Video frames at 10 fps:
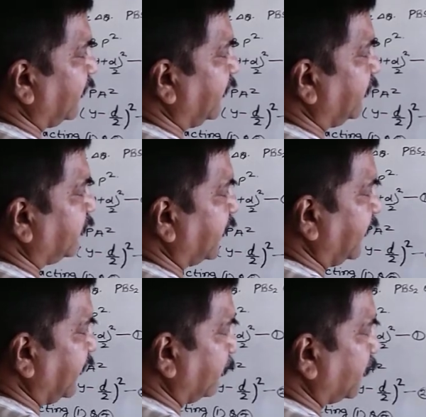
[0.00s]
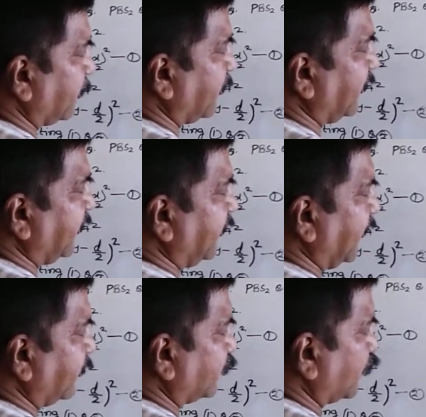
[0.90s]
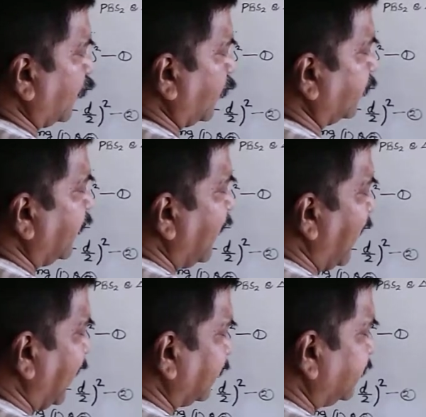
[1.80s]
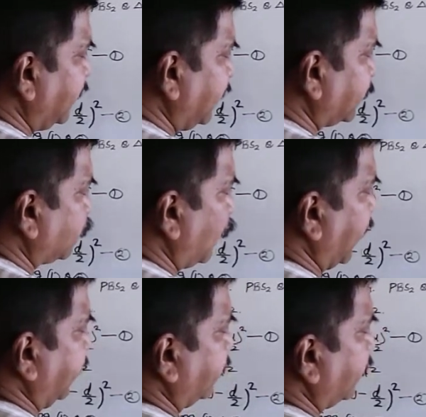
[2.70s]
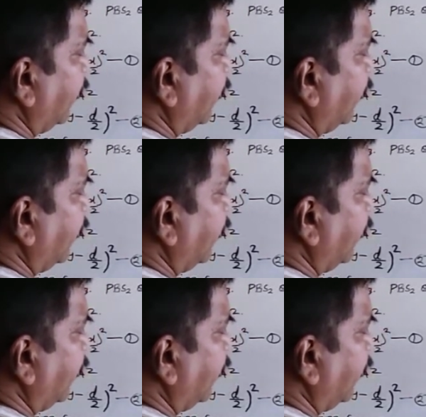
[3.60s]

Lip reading: d, 3d lambda by d and so on, at these points